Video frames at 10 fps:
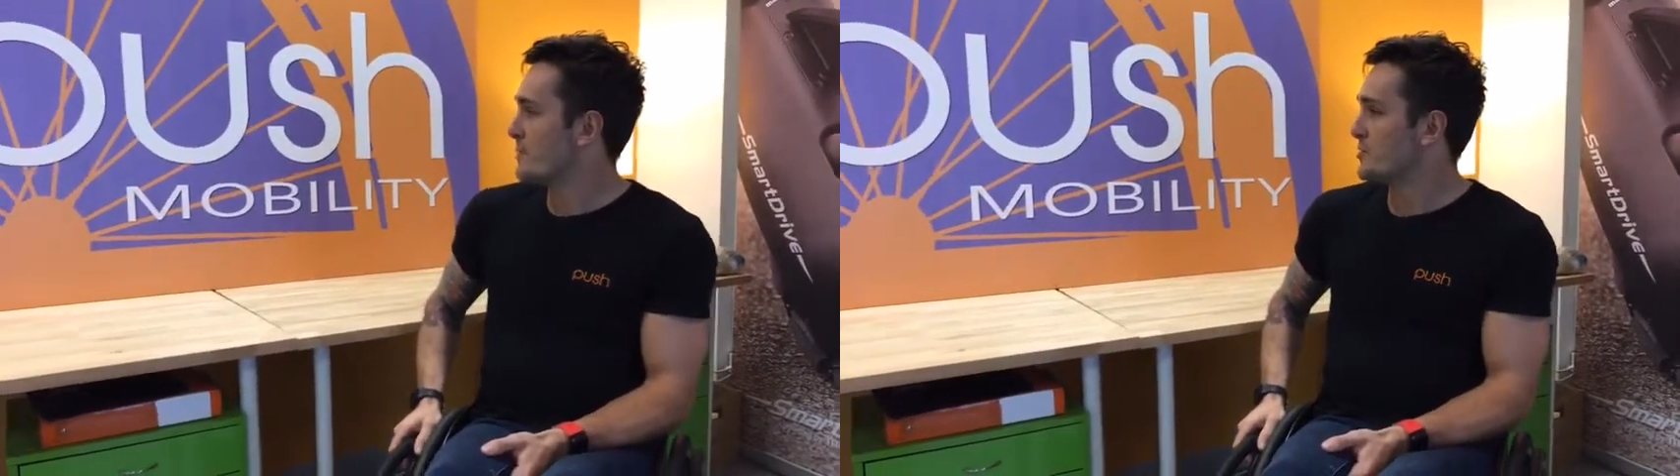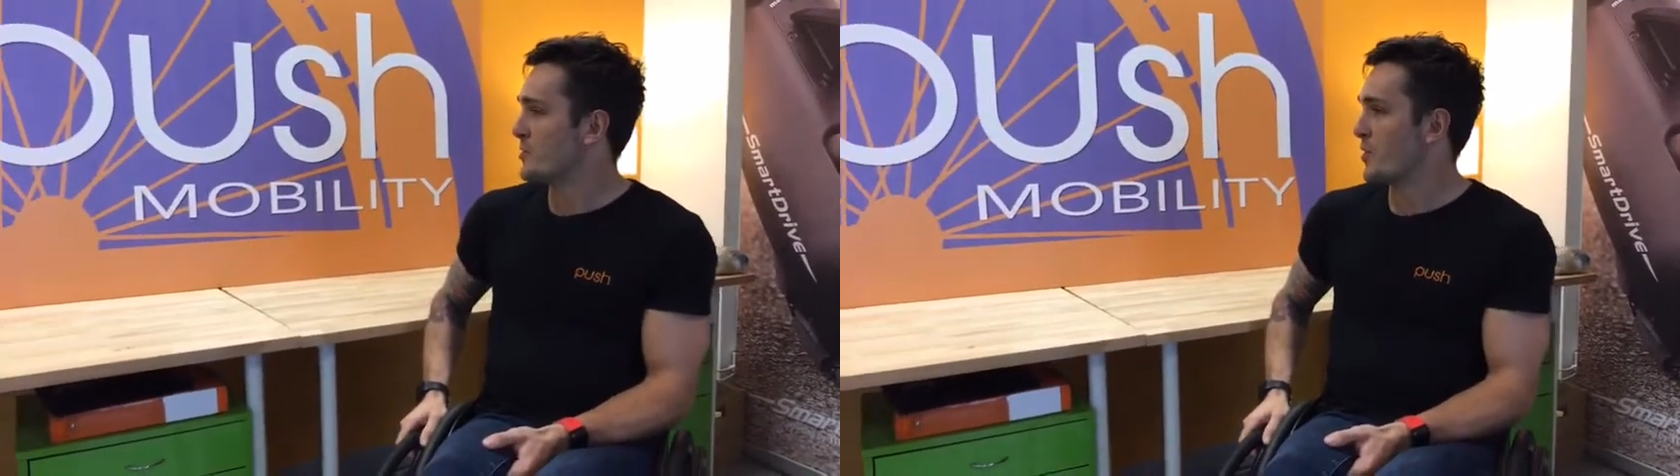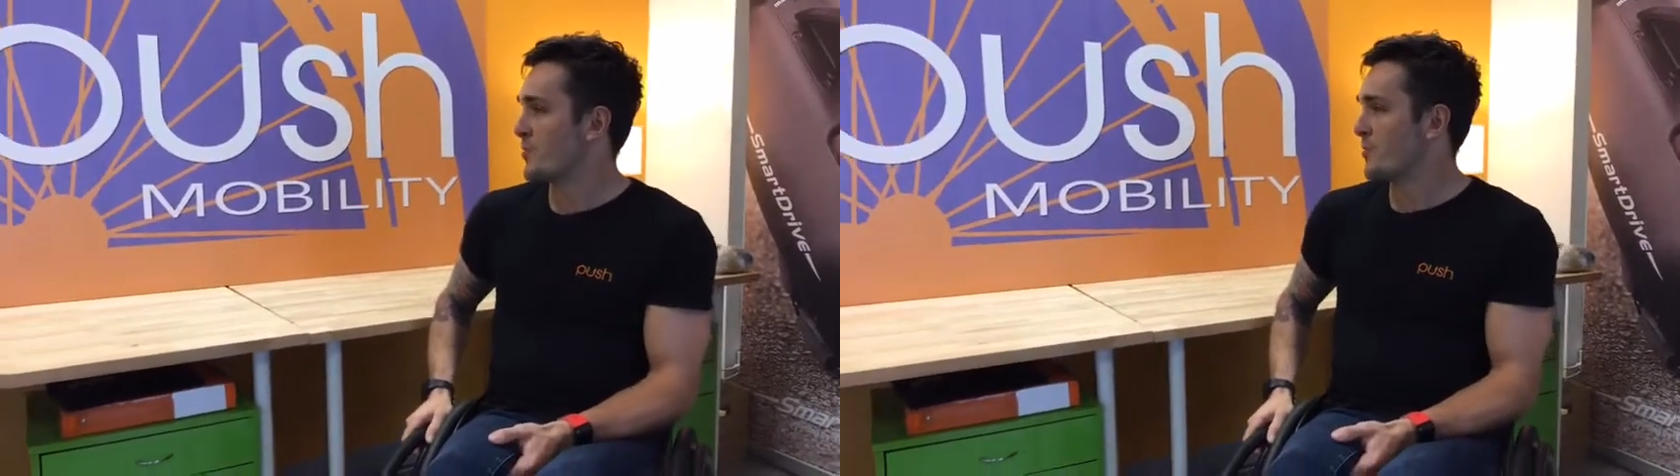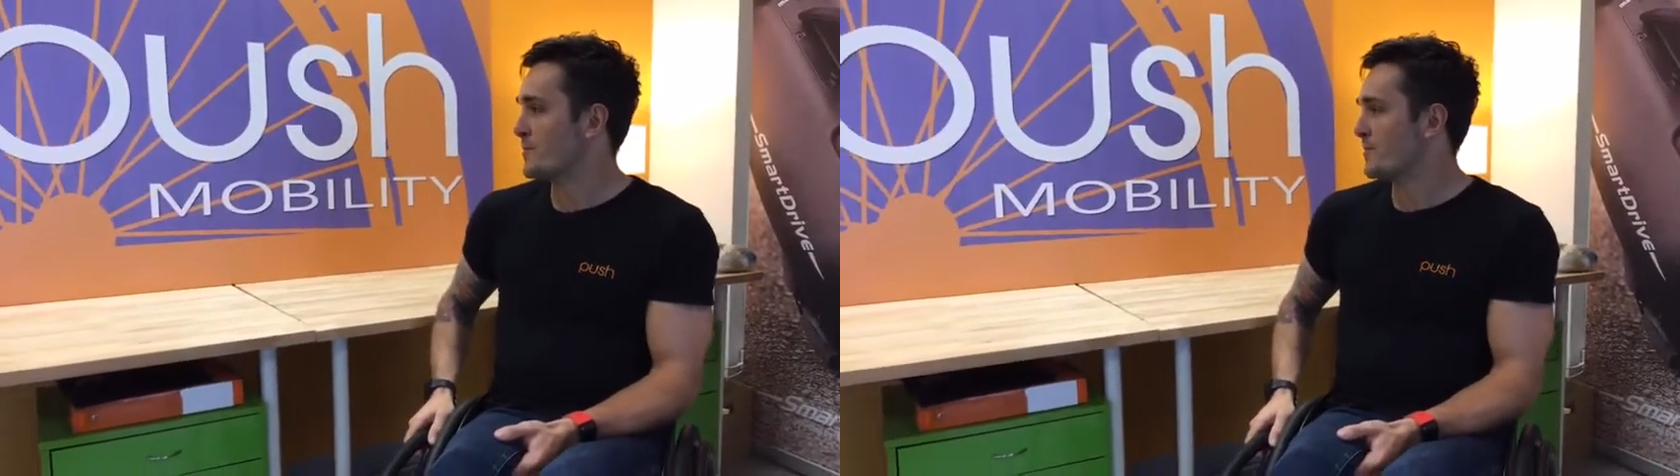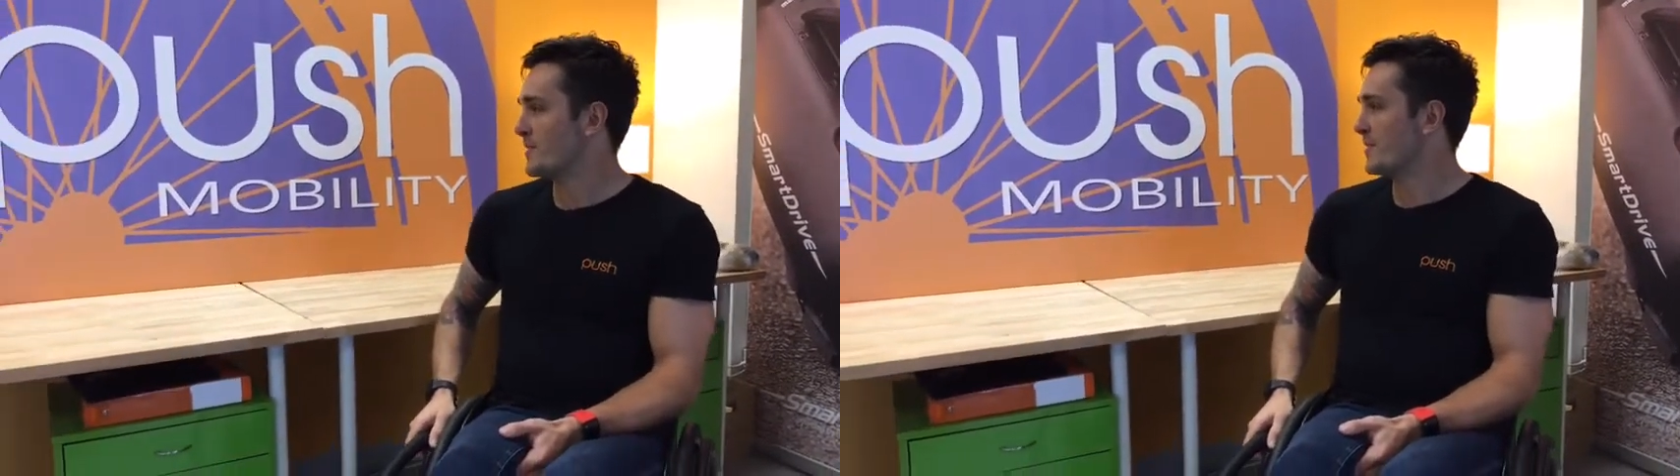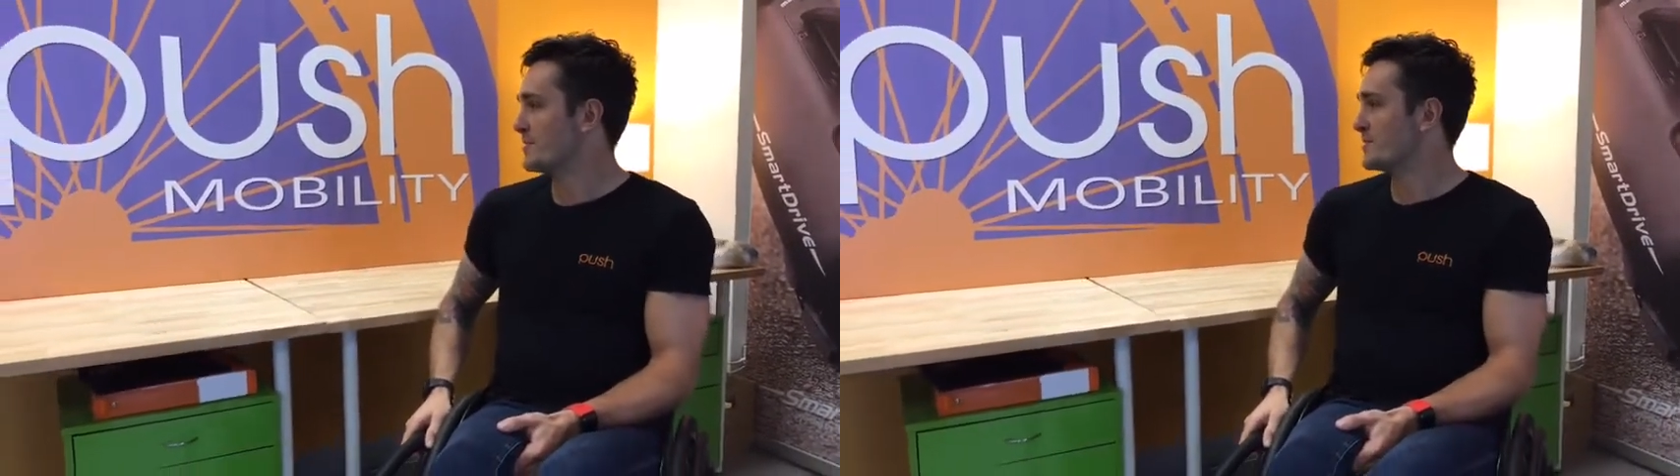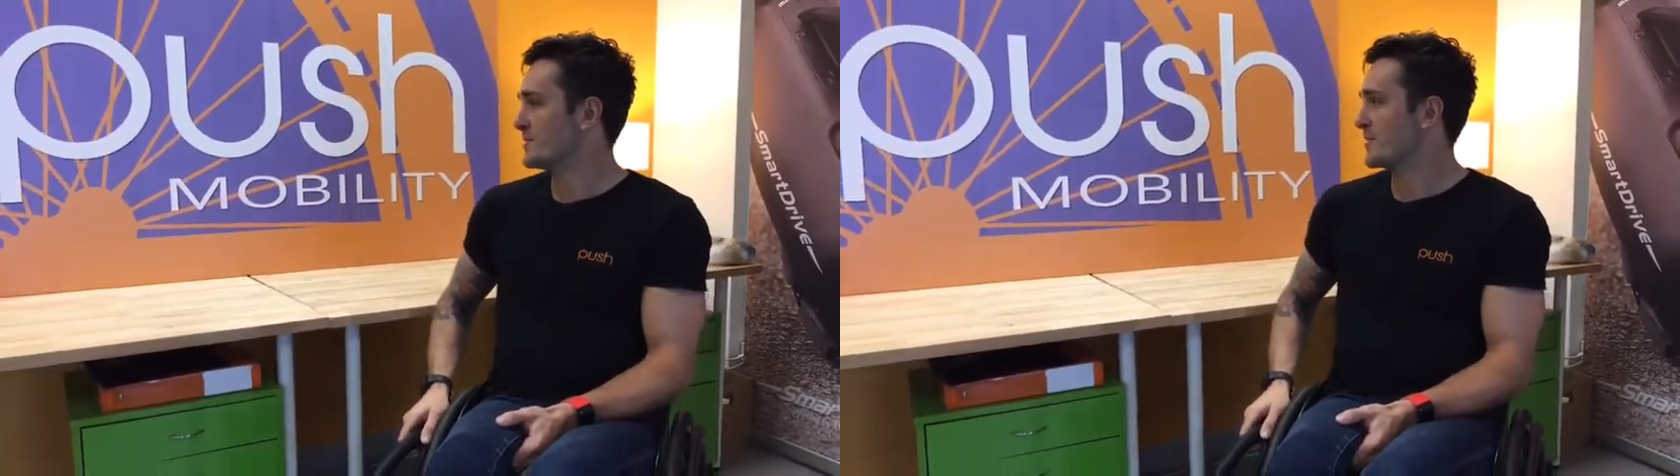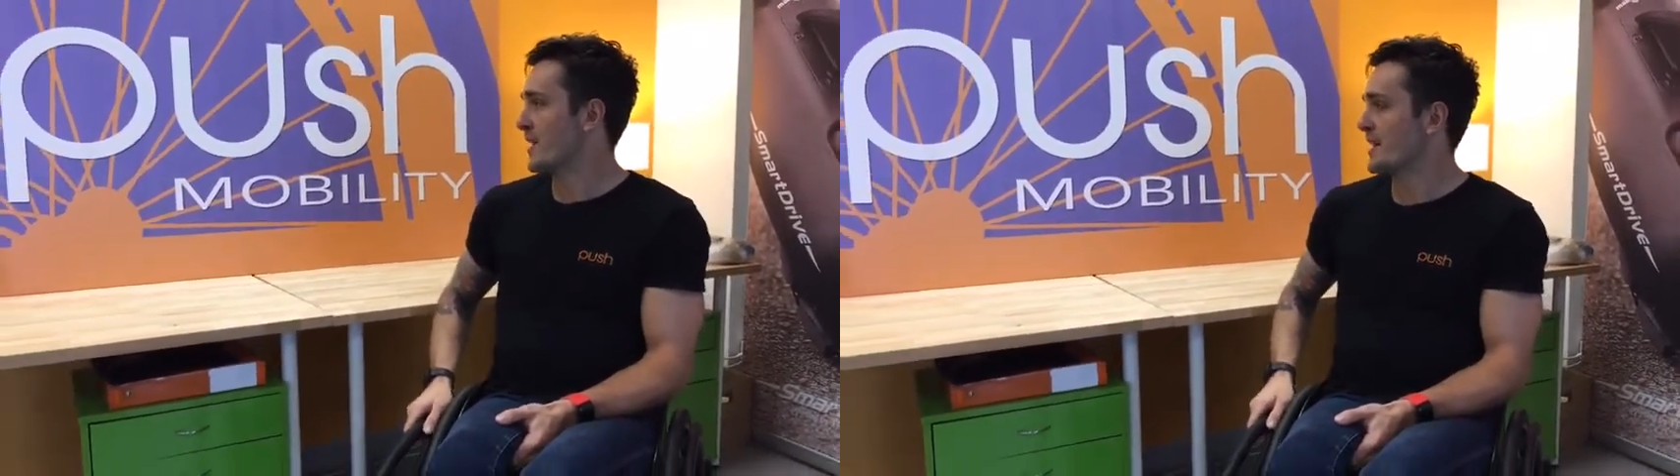the showroom. It looks
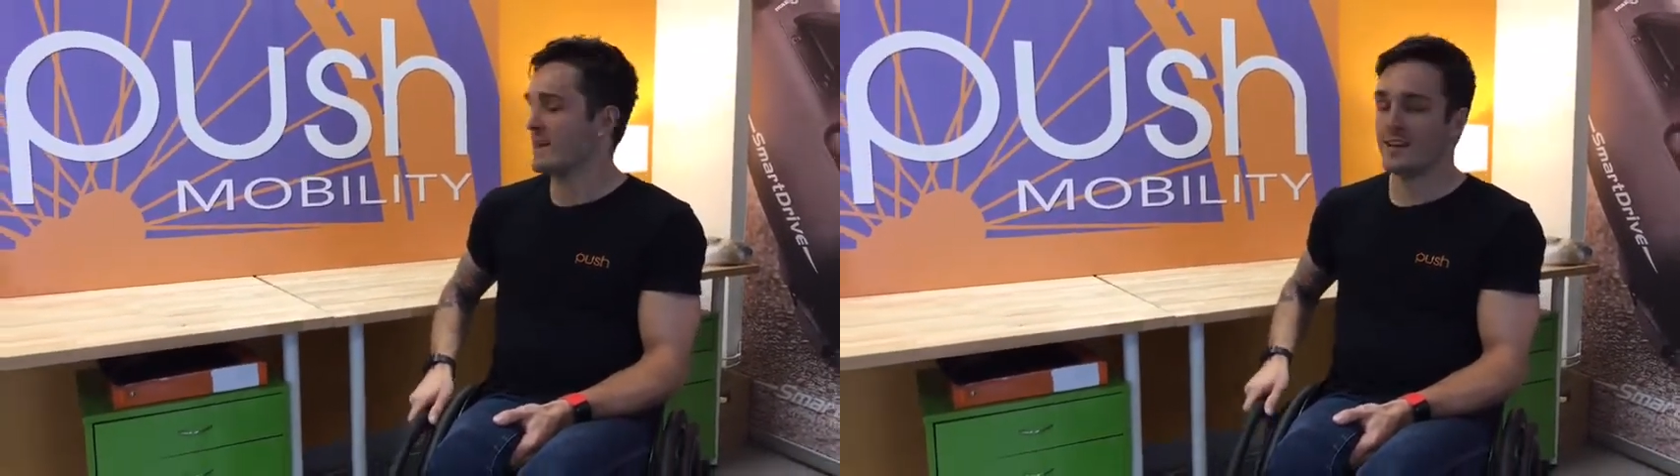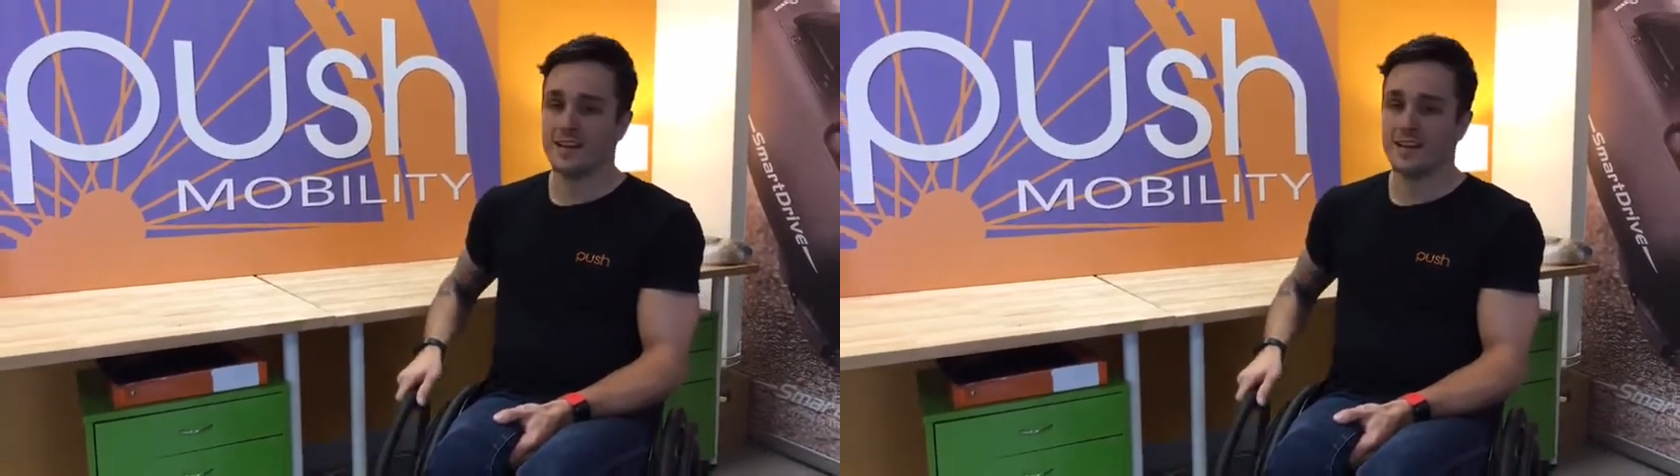great.